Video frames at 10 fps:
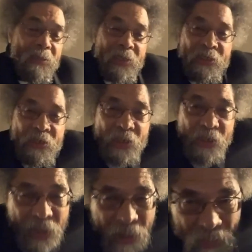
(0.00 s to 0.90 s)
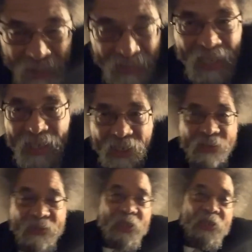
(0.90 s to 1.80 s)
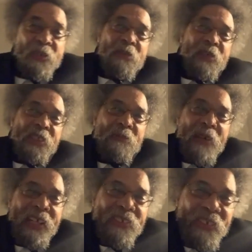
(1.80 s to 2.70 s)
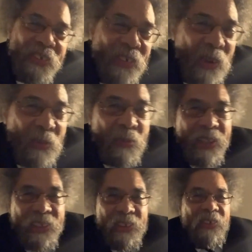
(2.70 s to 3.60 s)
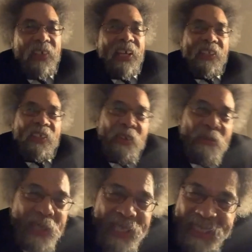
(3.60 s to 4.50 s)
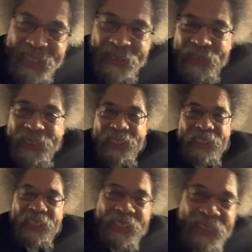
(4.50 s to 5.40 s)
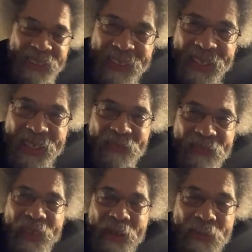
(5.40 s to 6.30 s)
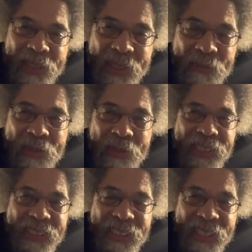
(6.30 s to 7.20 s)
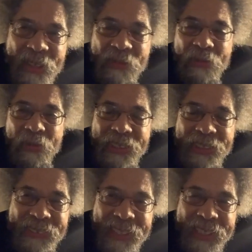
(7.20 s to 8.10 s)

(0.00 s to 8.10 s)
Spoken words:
Well, you know how much I love you and respect you, though, brother. You and your magnificent family and precious loved ones.